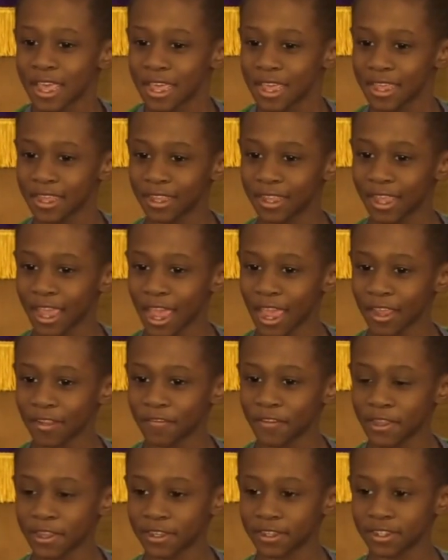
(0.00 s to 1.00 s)
He
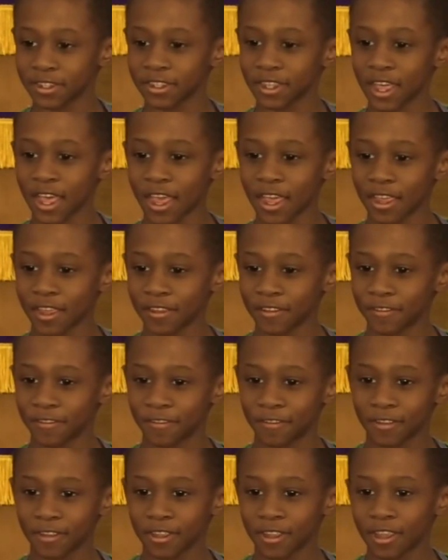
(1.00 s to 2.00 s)
gave his life
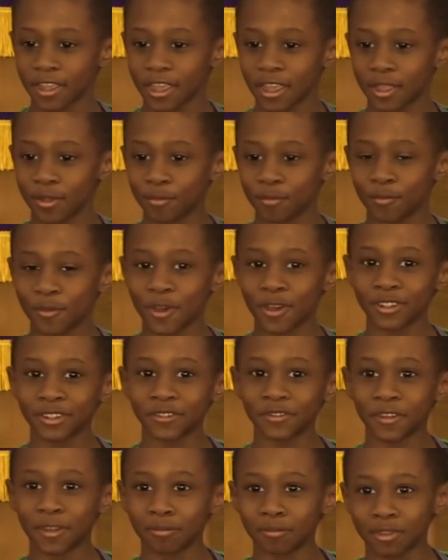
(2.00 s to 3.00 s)
and rose
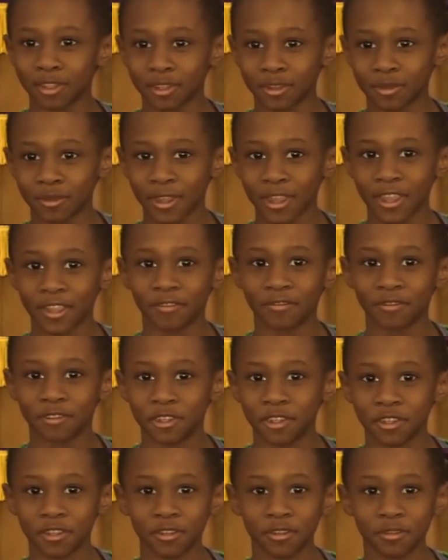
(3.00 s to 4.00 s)
from the grave
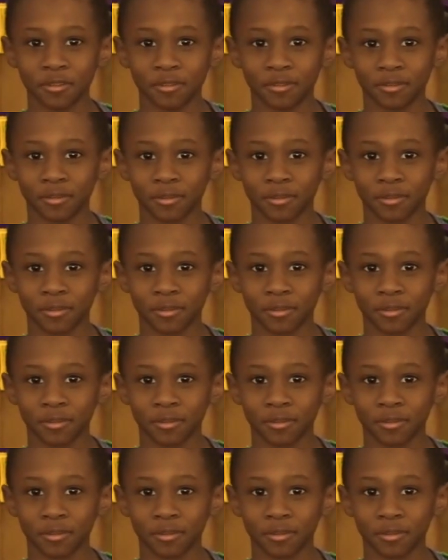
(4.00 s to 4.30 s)
too.